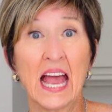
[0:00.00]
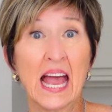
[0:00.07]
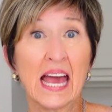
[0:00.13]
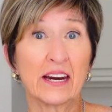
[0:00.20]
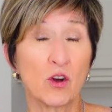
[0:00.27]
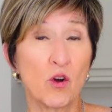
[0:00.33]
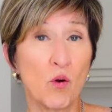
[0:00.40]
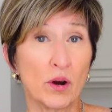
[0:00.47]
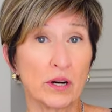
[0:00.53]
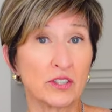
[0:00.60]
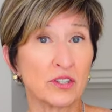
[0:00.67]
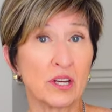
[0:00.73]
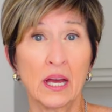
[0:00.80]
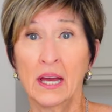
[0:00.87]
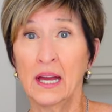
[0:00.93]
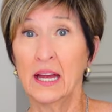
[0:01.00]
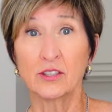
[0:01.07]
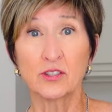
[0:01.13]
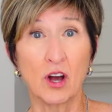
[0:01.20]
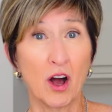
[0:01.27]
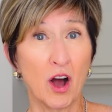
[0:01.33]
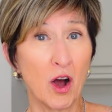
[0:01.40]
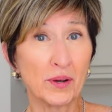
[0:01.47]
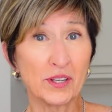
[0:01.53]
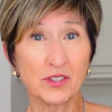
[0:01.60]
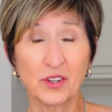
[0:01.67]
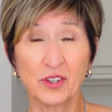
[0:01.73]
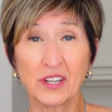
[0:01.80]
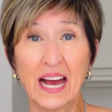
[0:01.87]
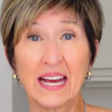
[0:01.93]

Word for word: And of course, it's always a good